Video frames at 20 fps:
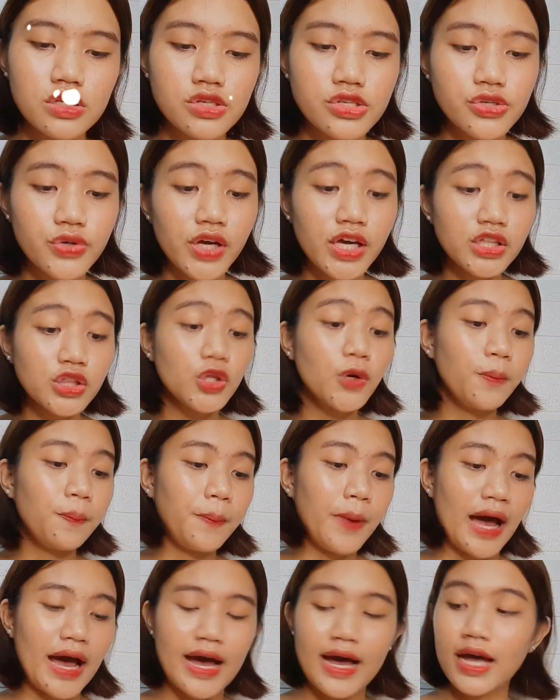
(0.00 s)
So, ito
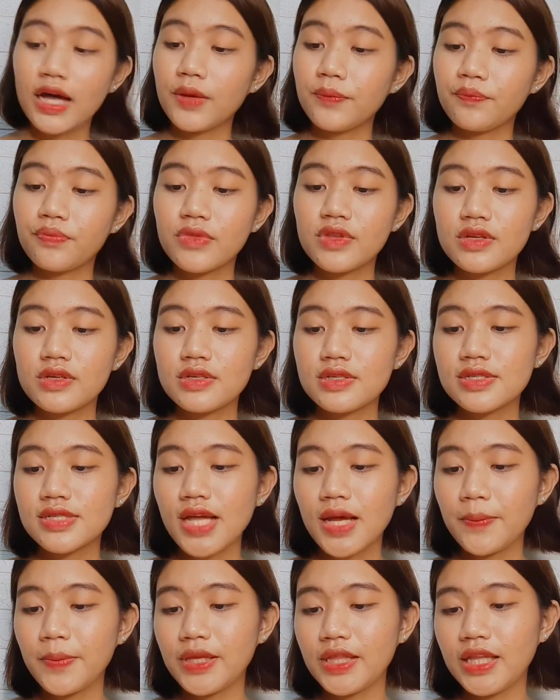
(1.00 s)
pa,
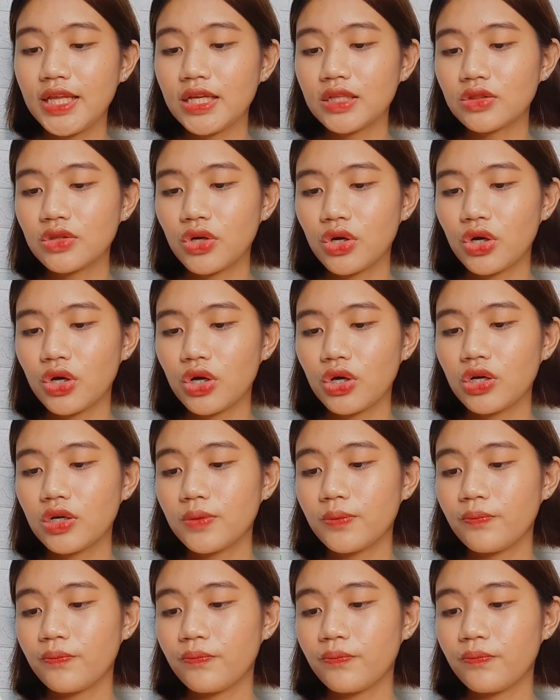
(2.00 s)
sabi dito,